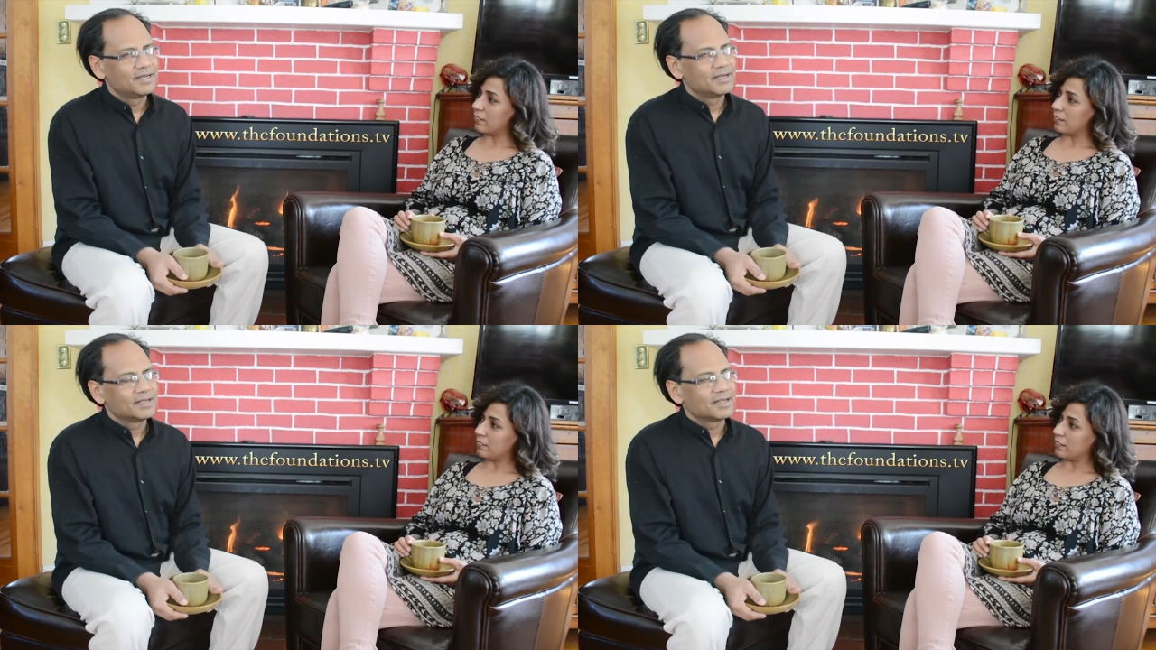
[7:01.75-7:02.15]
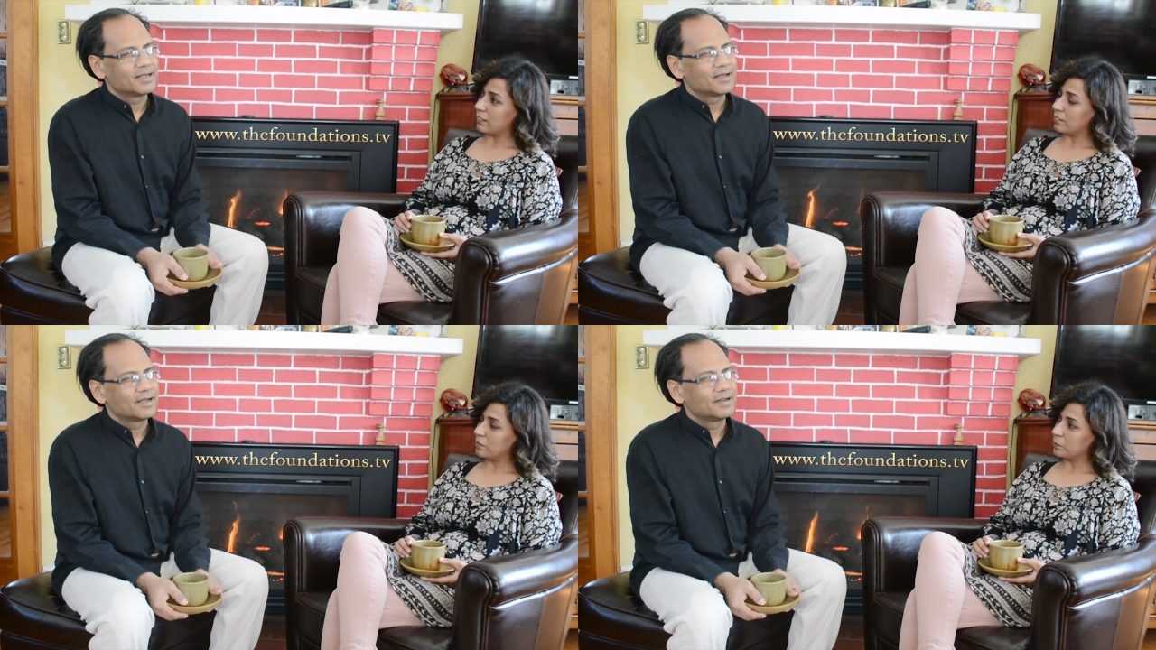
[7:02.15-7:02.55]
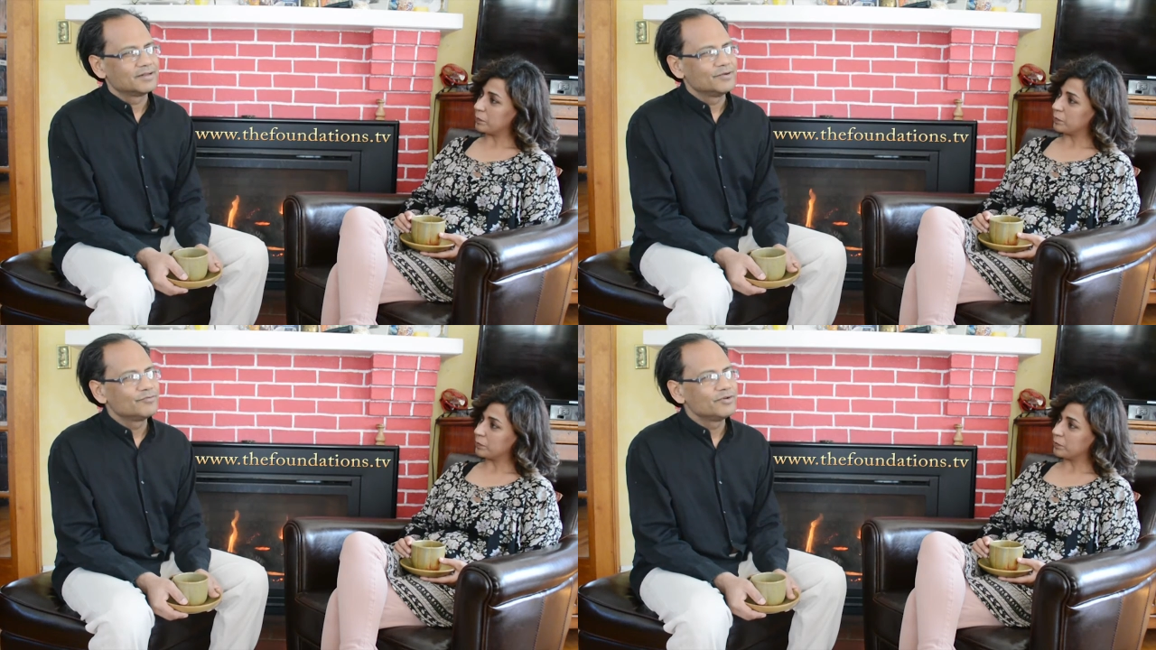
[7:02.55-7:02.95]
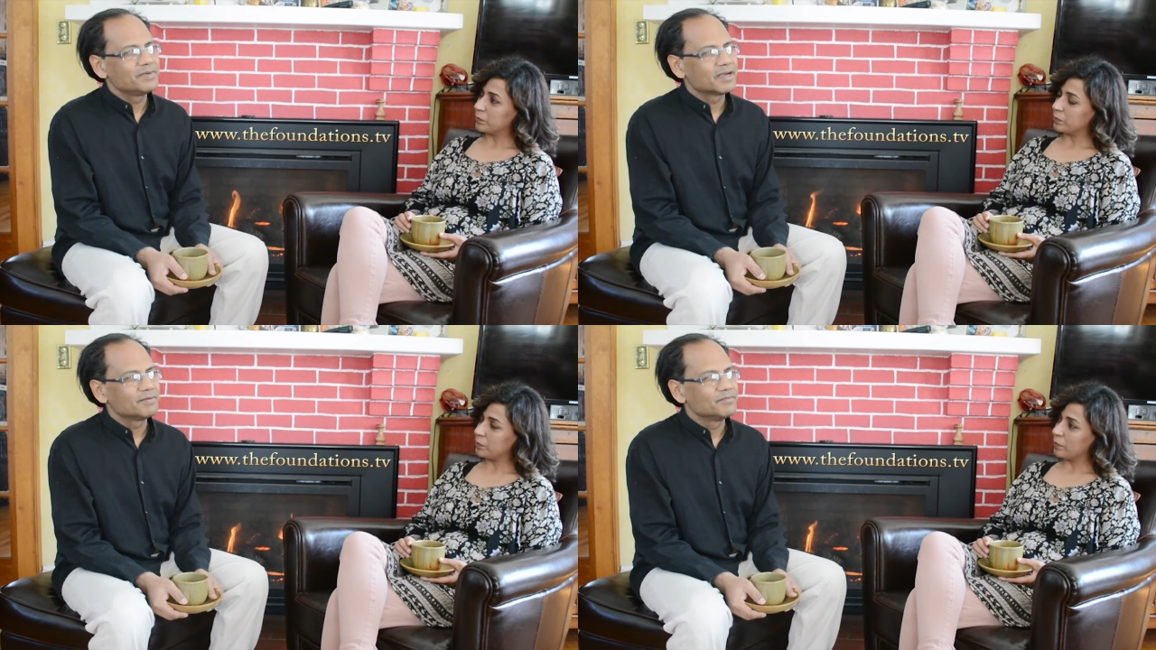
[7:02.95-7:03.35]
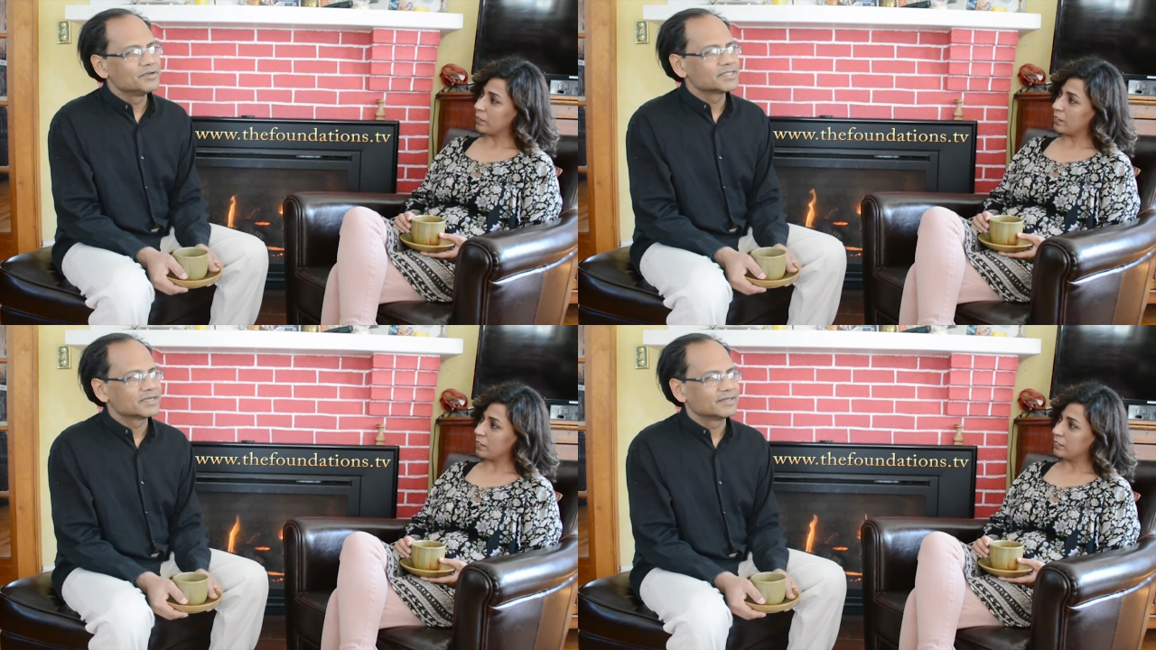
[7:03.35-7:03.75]
Speaker 1: right. And if we pick up a
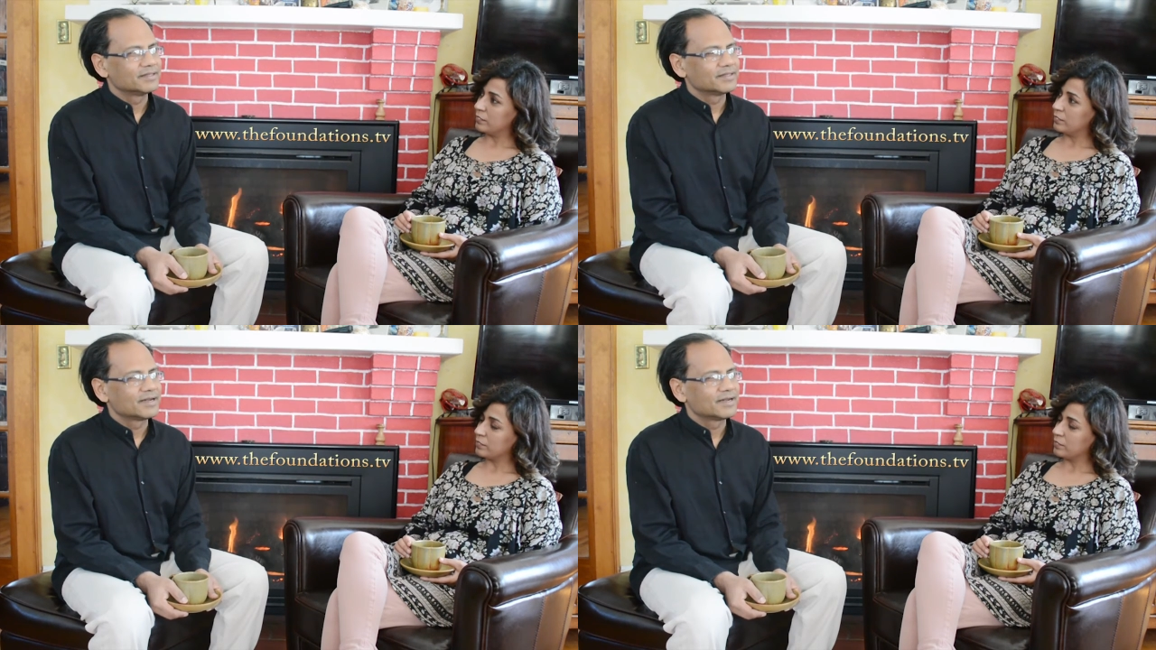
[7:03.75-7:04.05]
musical,